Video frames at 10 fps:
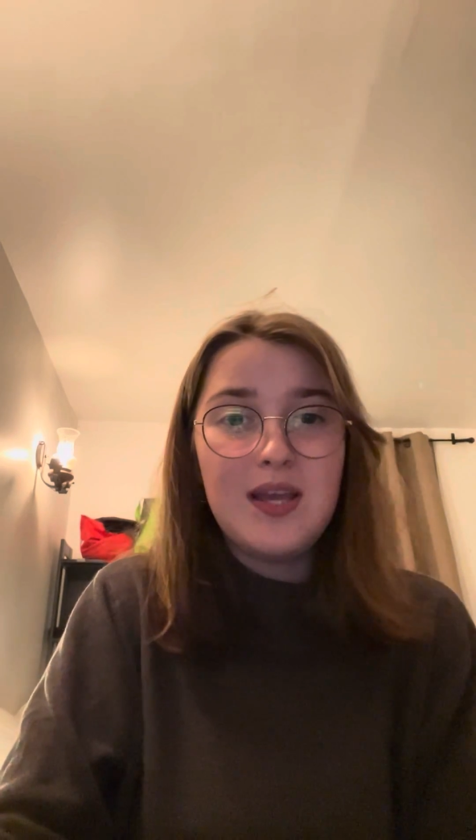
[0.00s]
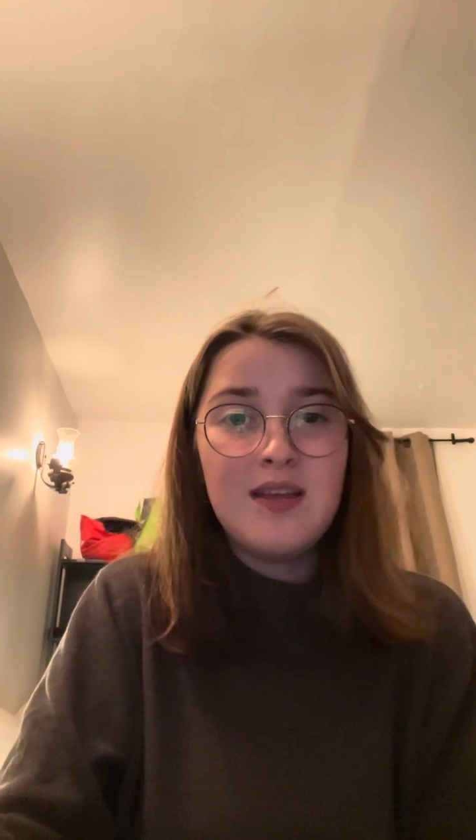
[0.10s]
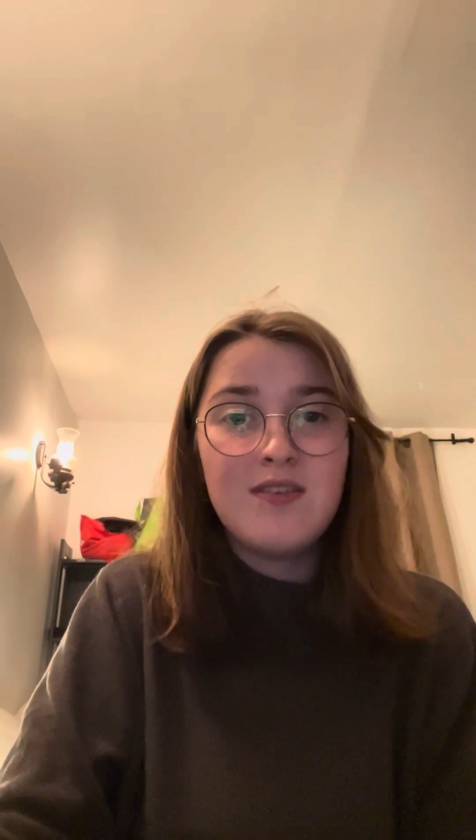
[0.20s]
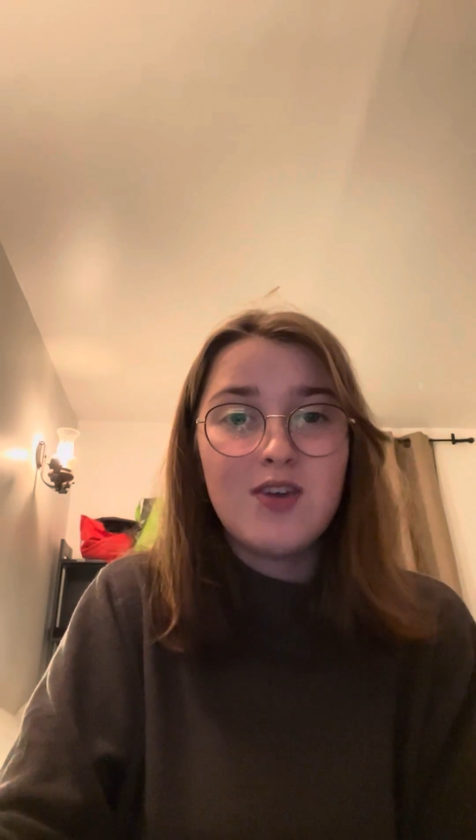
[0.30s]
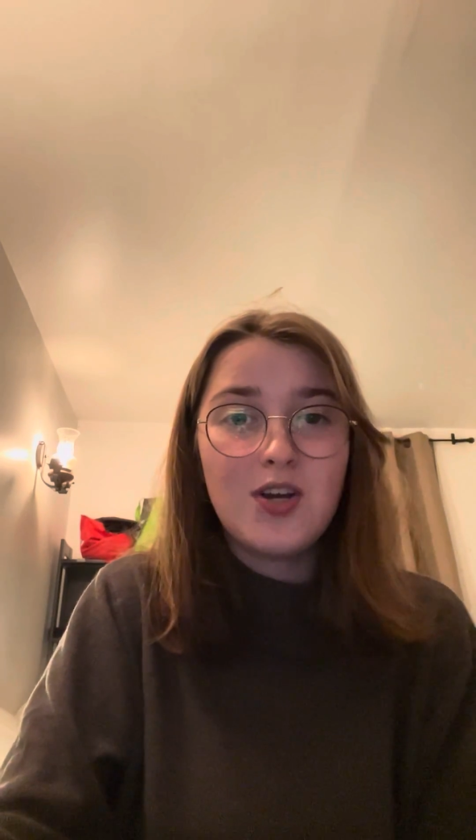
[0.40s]
in
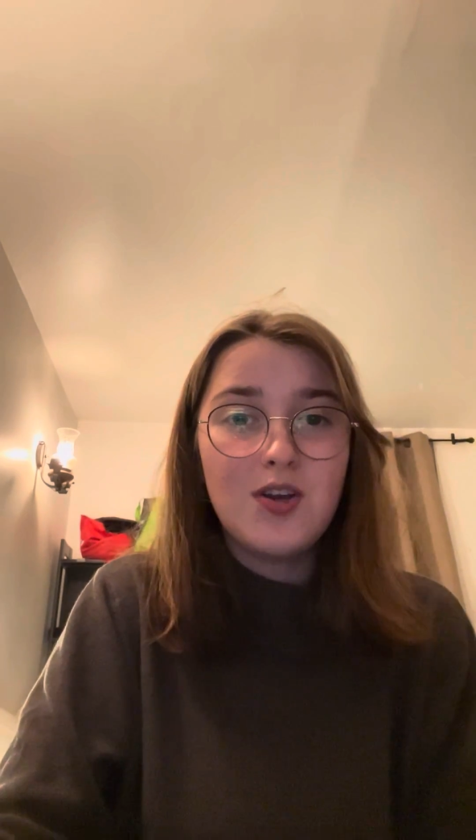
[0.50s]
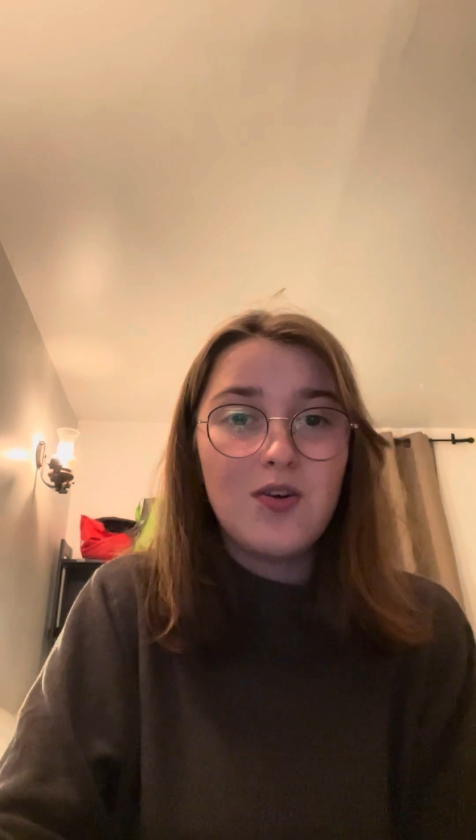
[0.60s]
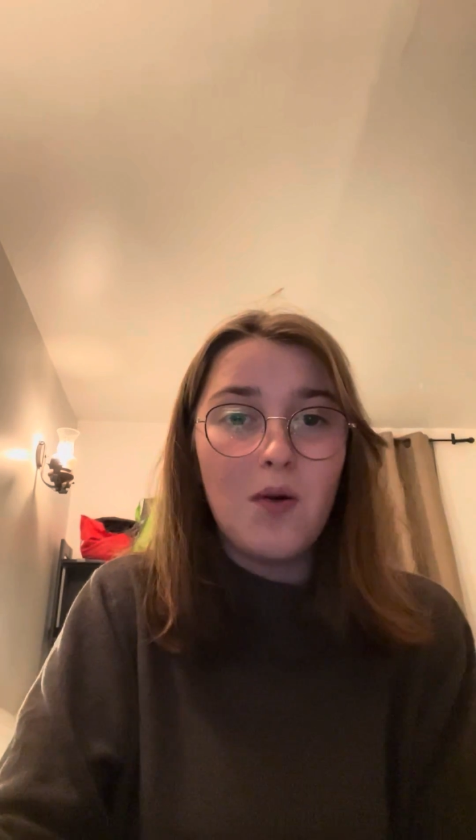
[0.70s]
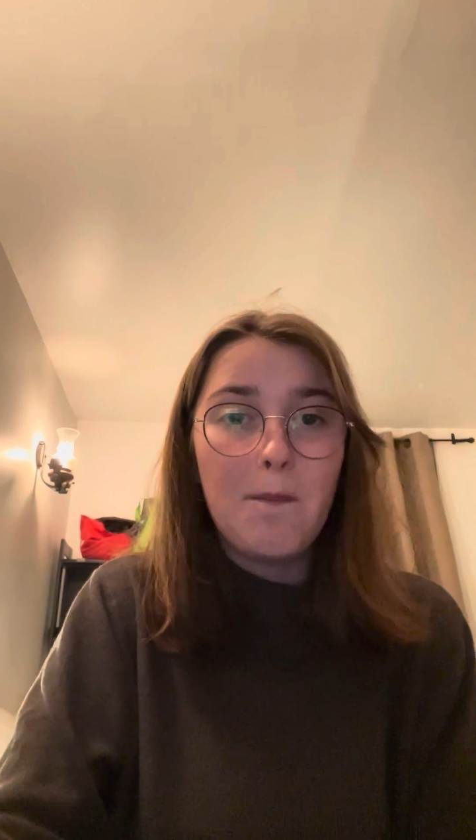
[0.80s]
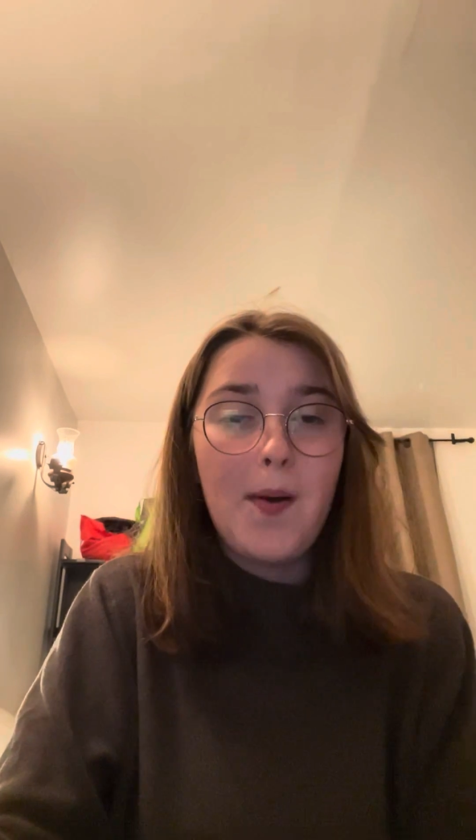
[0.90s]
his
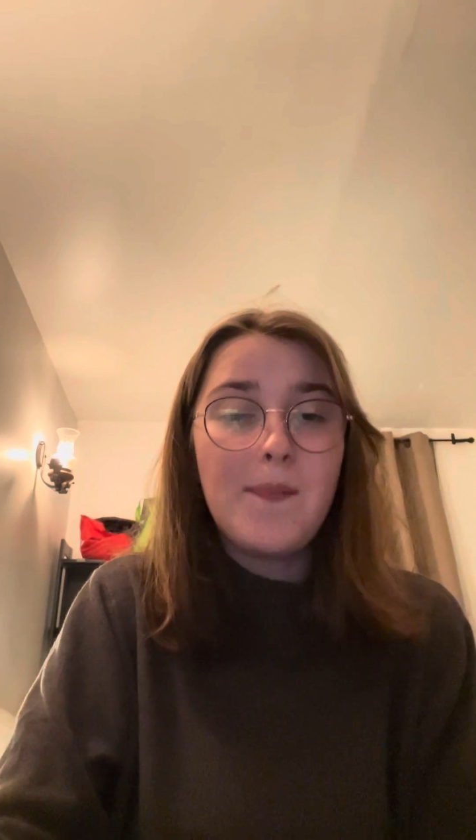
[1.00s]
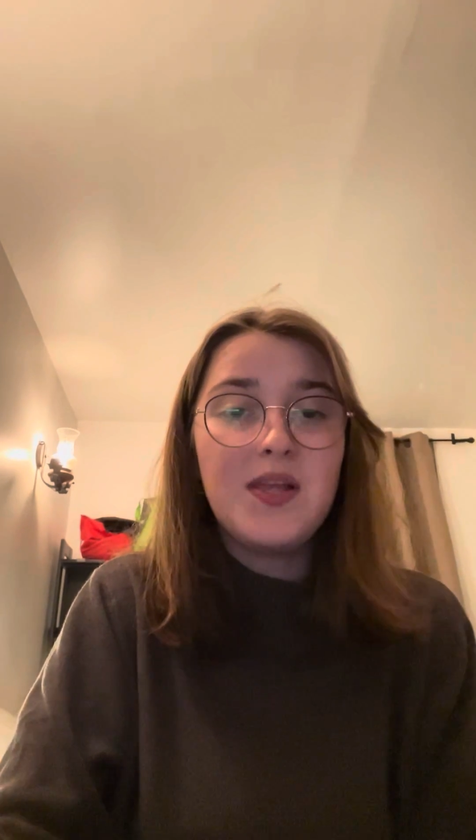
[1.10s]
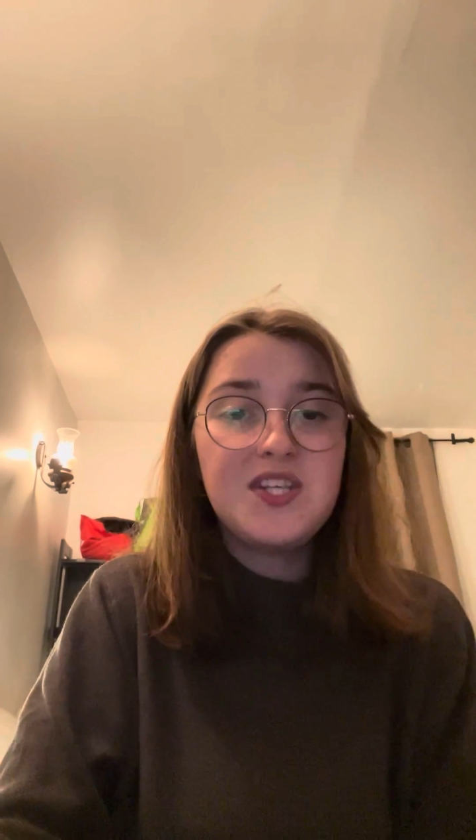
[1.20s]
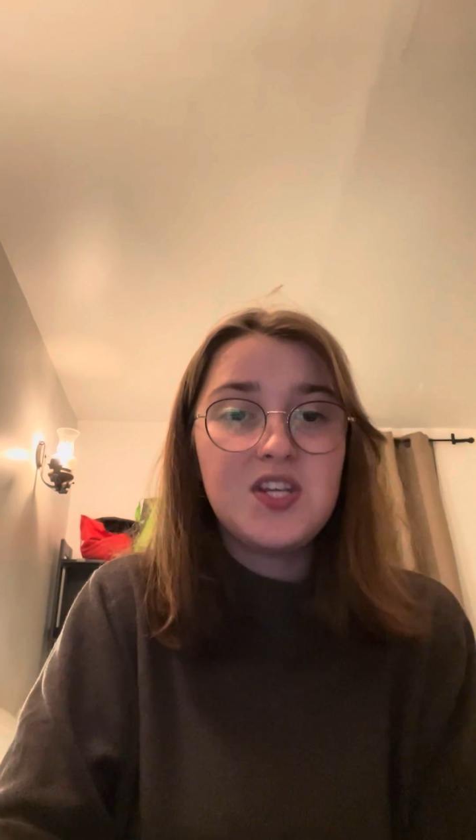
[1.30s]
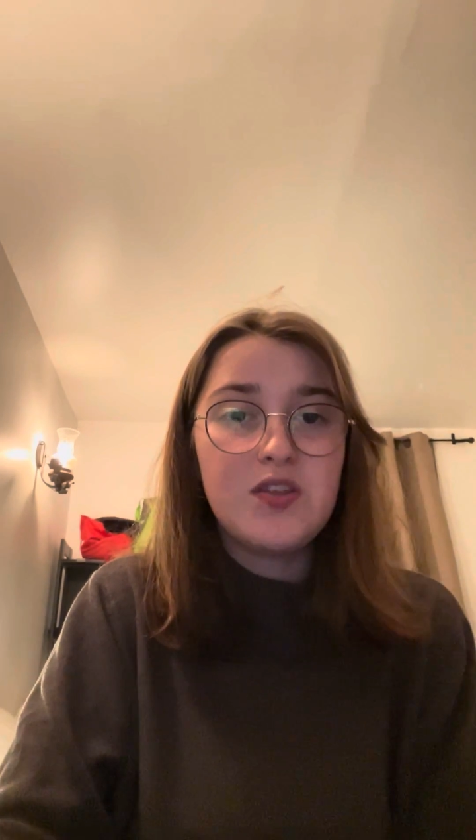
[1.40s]
article
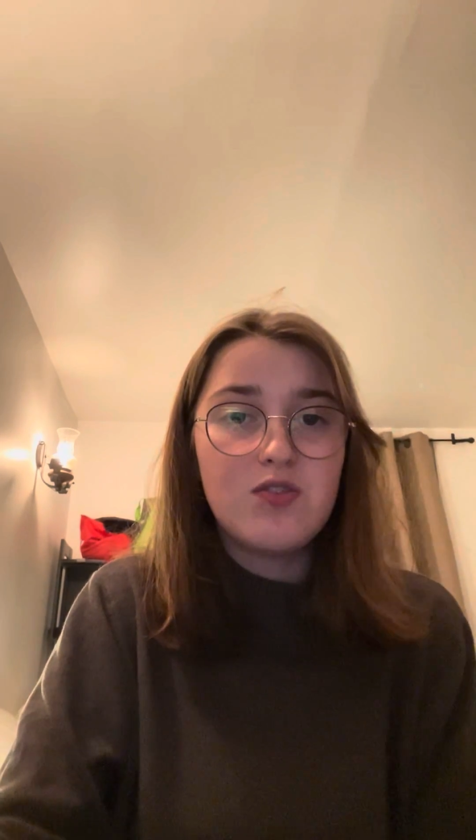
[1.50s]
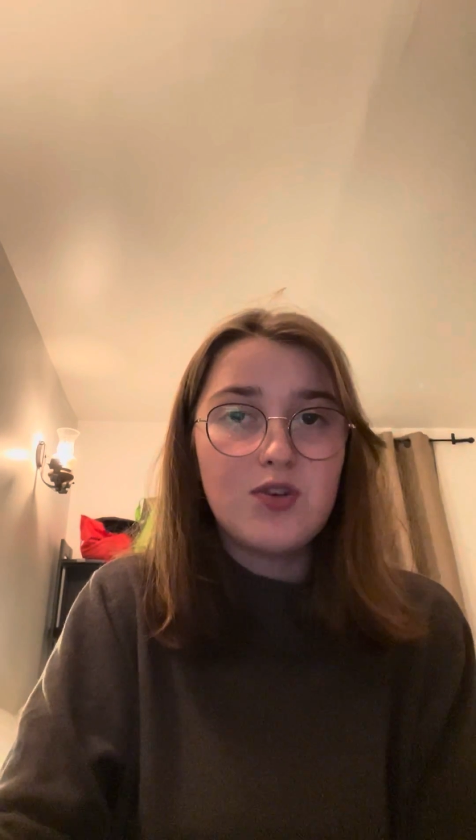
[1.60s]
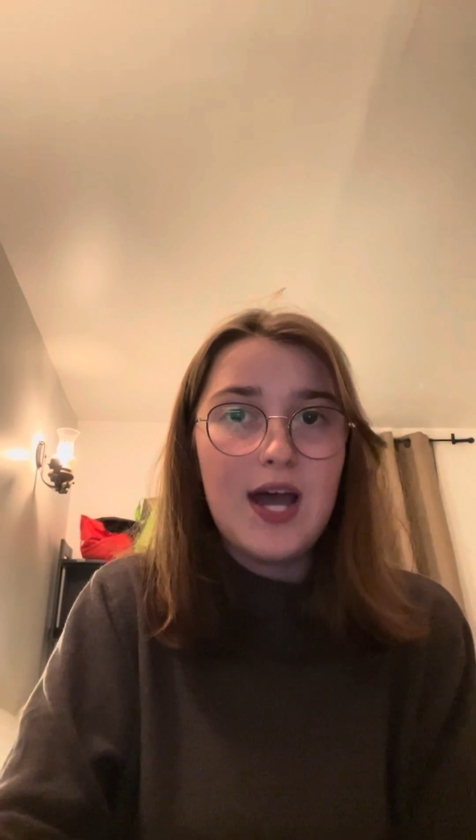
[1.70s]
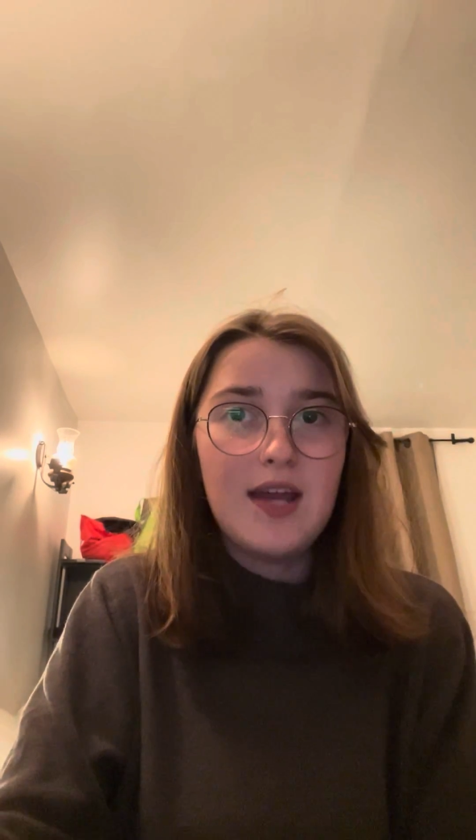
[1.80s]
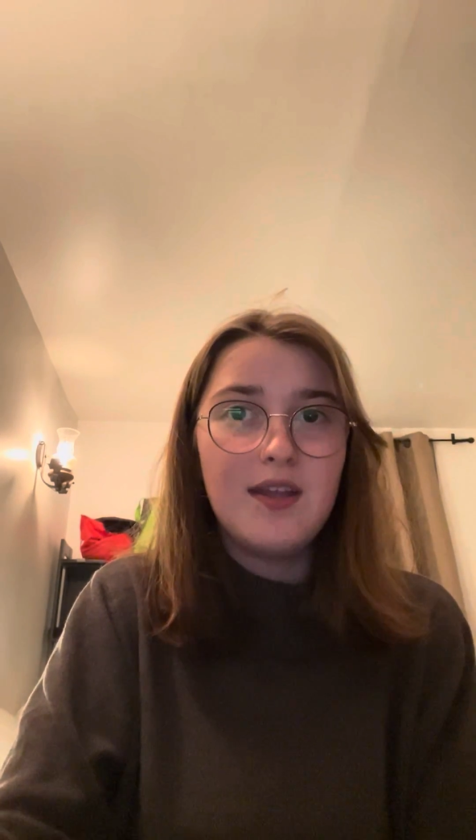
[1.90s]
published in
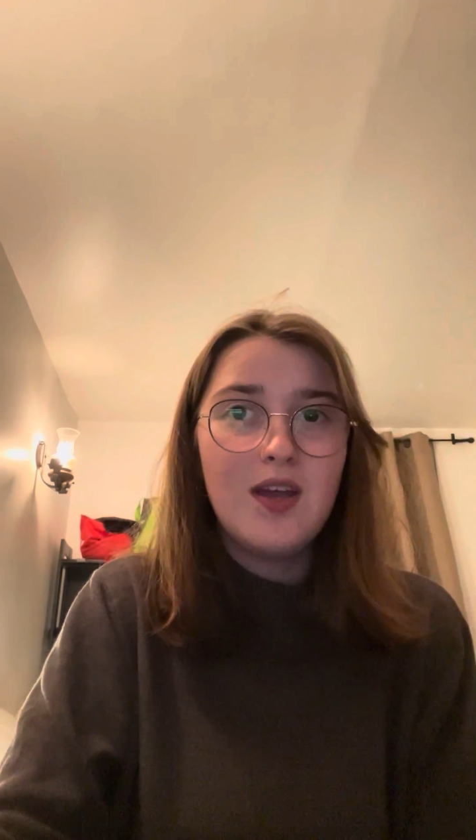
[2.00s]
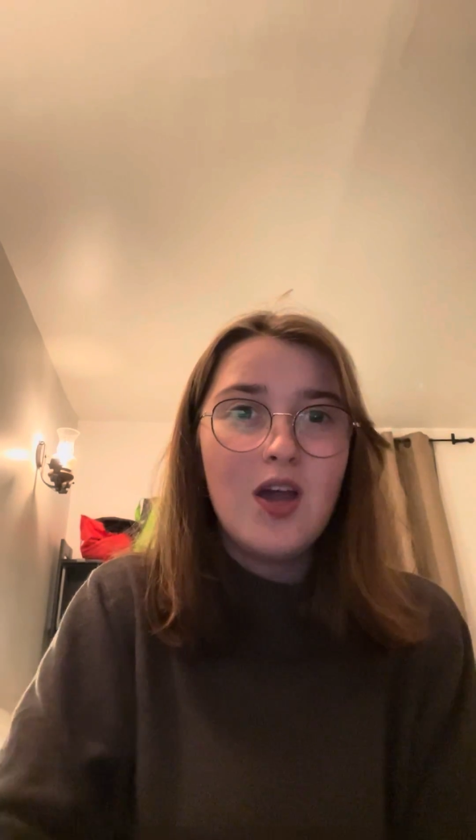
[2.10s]
Estrade,